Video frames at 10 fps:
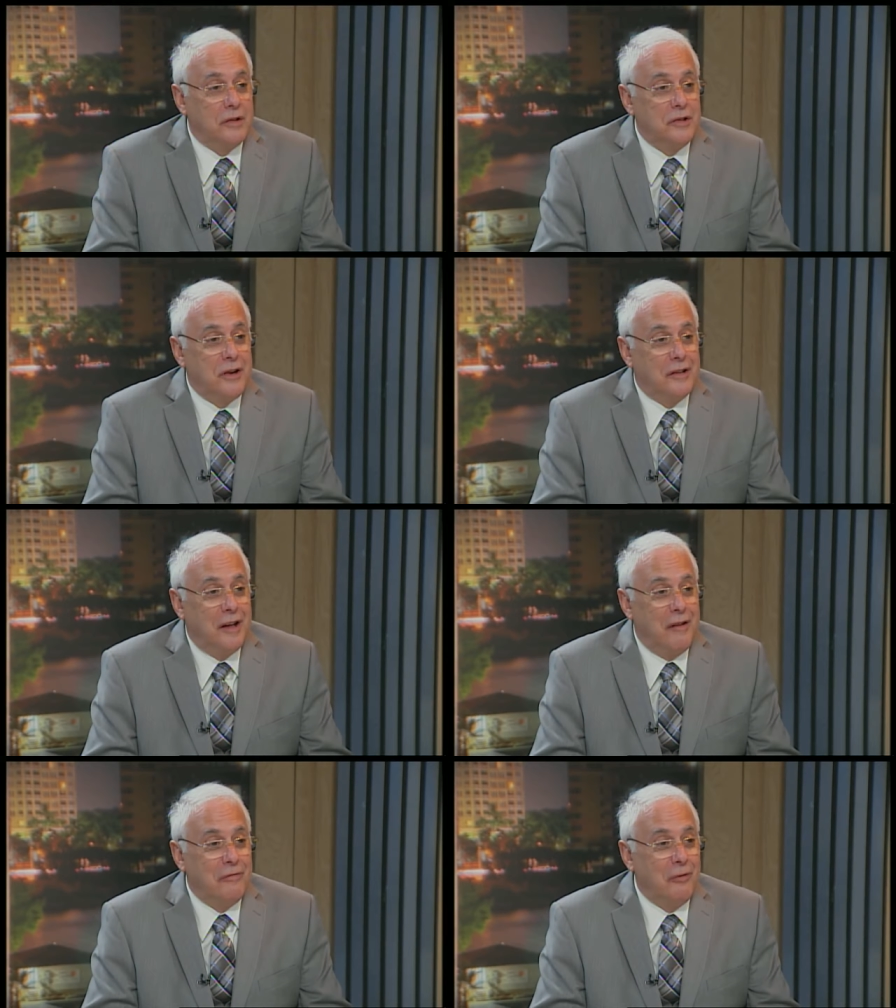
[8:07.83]
can shut
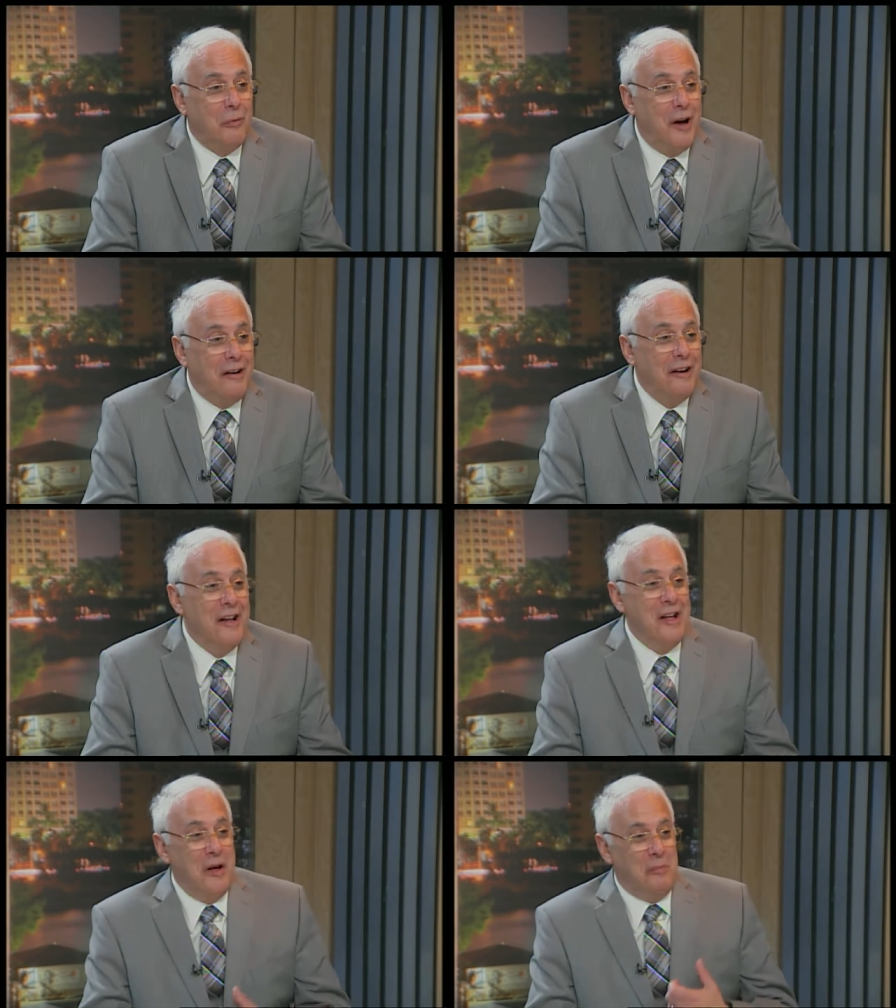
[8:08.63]
down for a while.
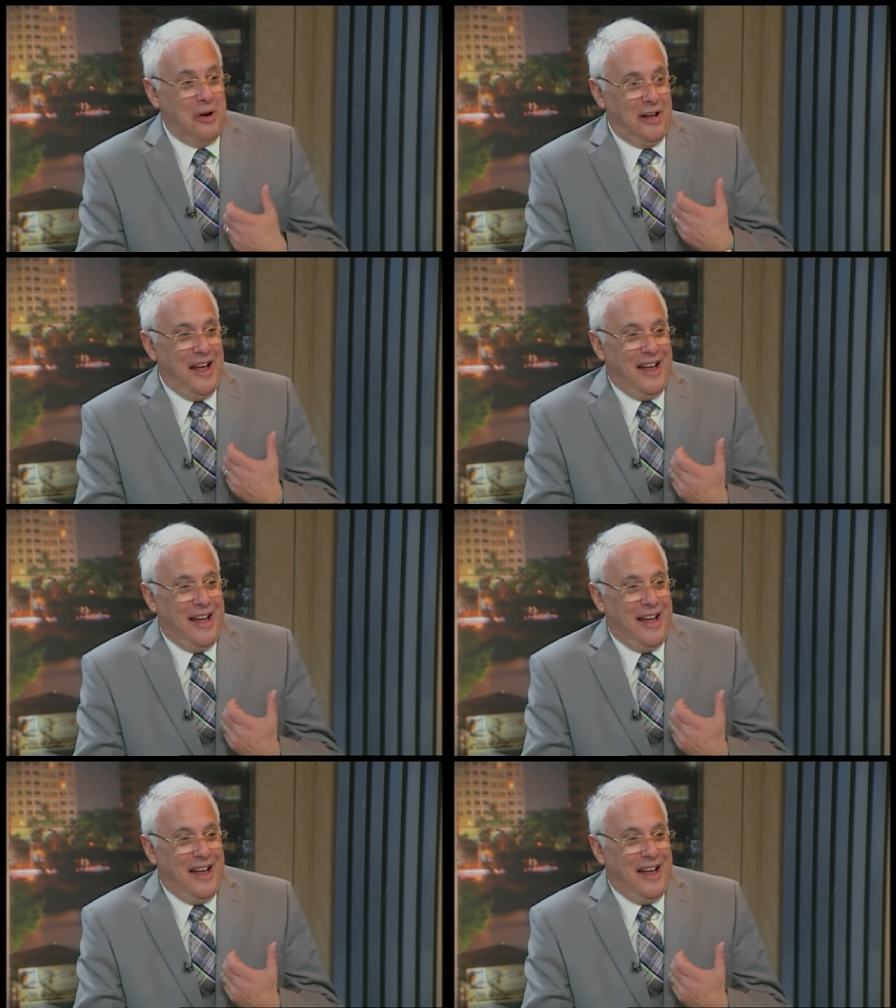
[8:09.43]
But